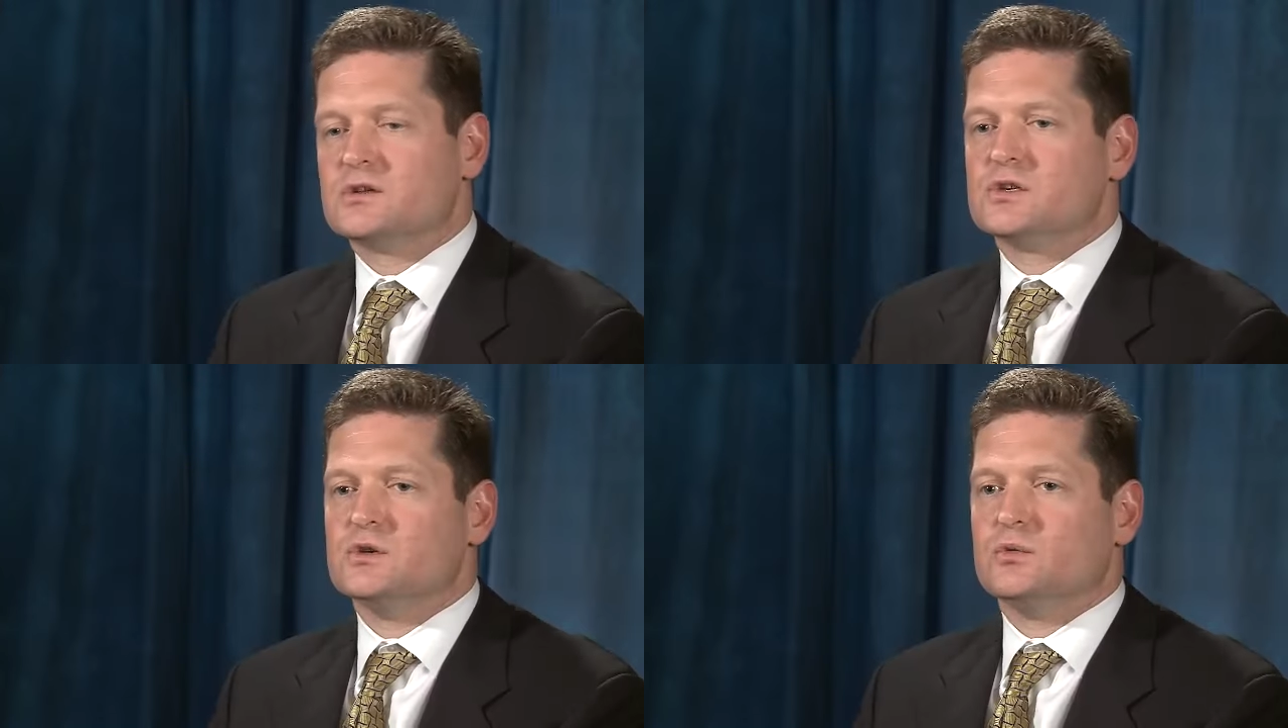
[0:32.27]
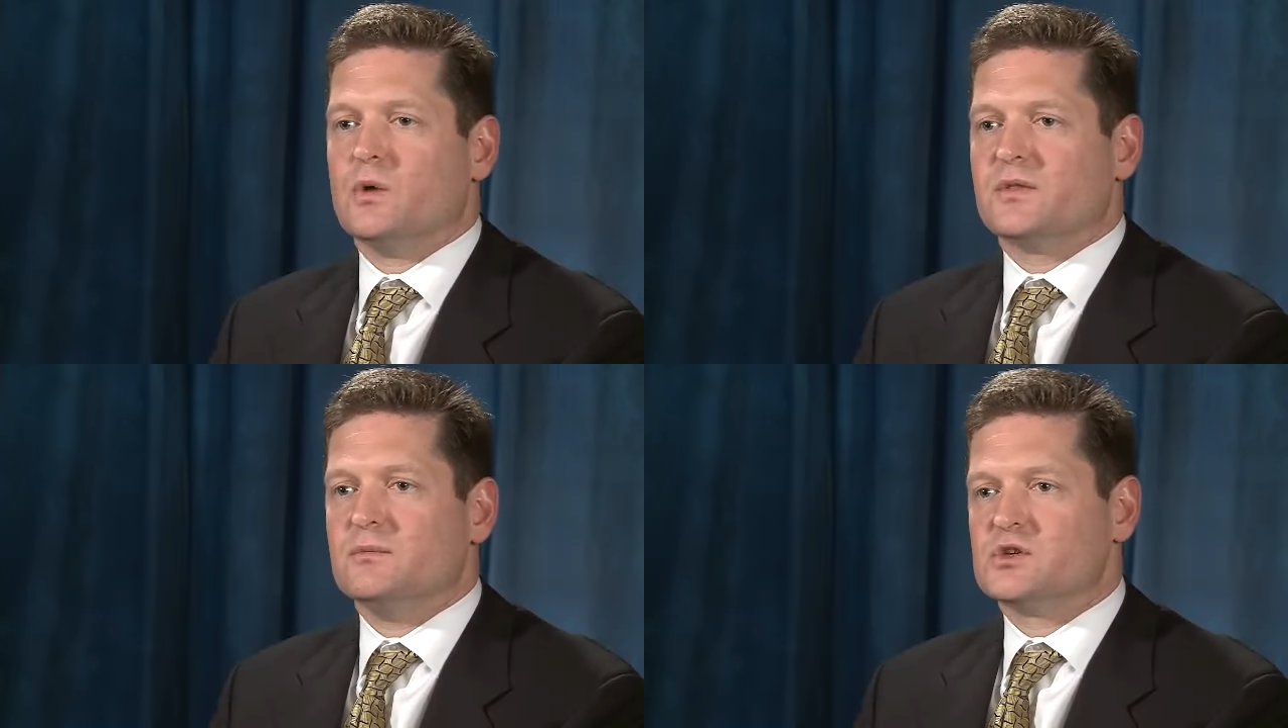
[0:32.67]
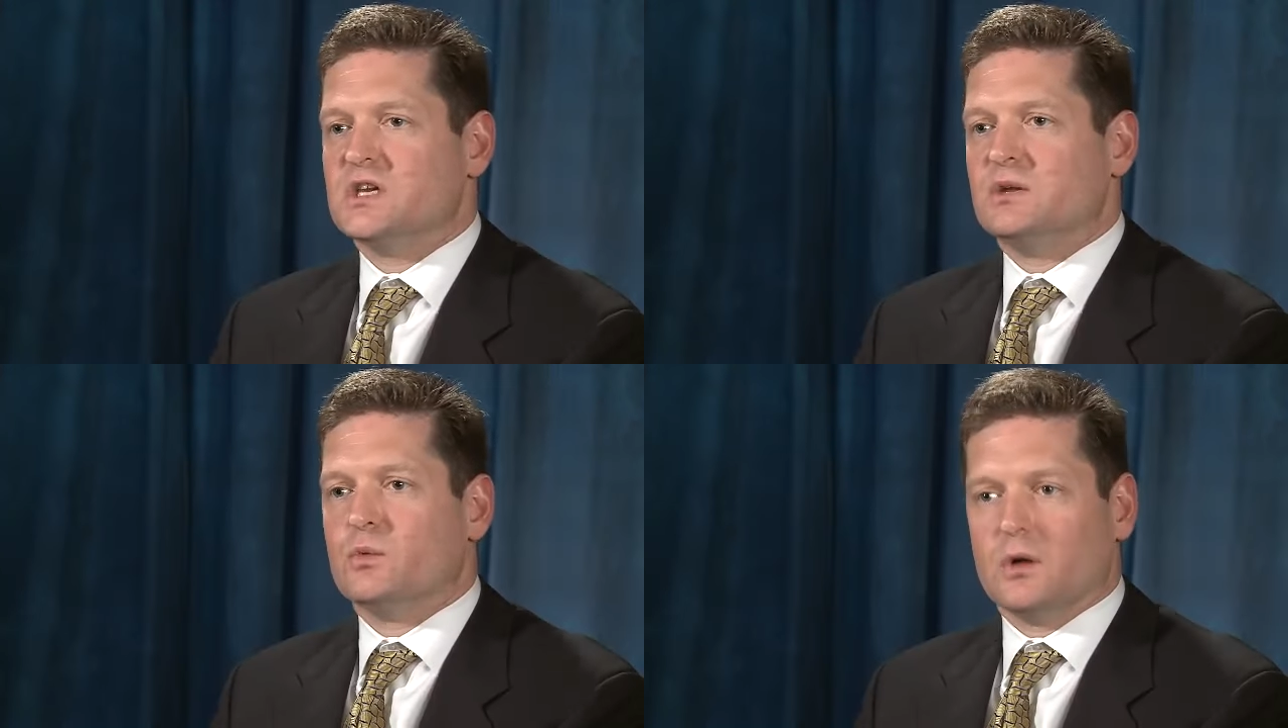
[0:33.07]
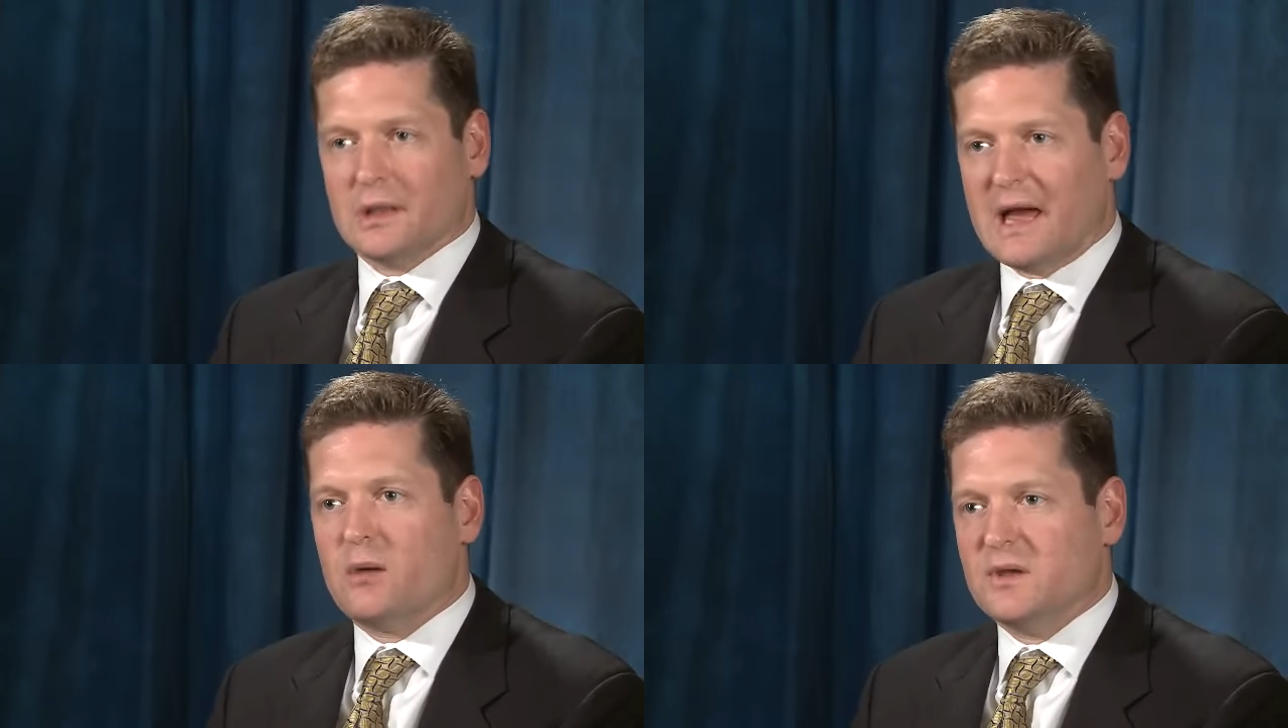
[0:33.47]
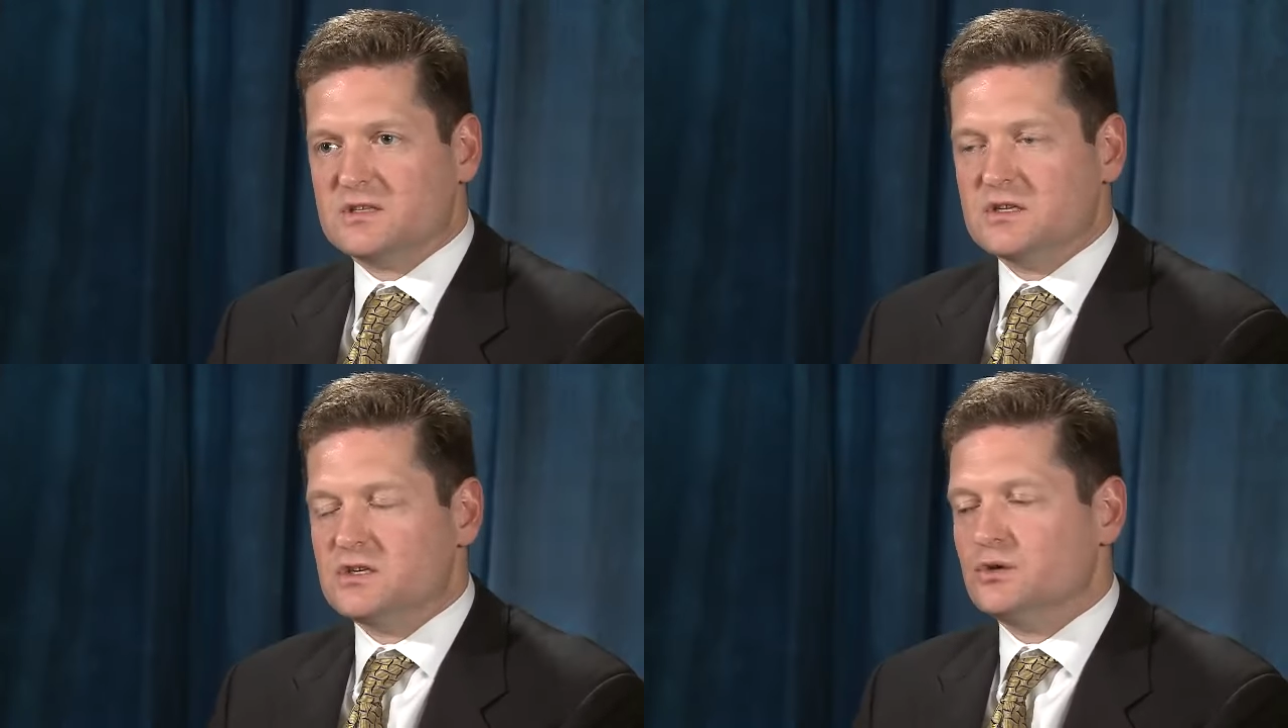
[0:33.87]
to what the machine will allow me
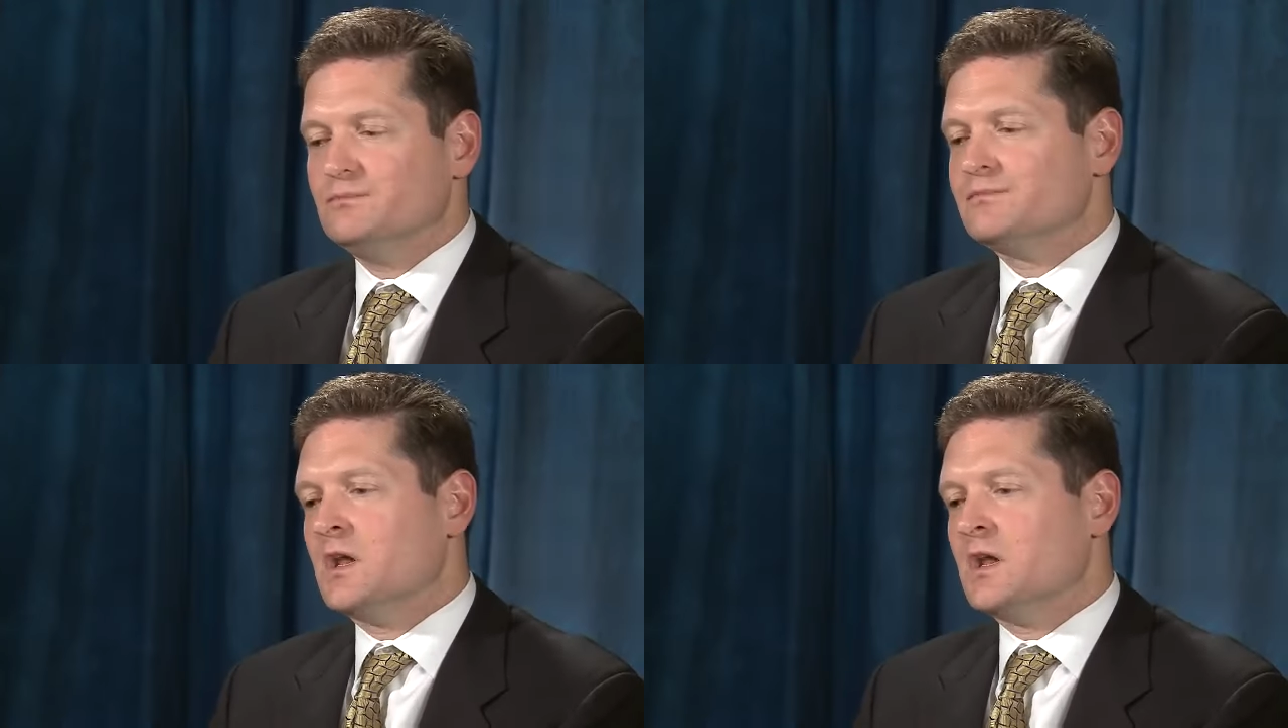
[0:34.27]
to do.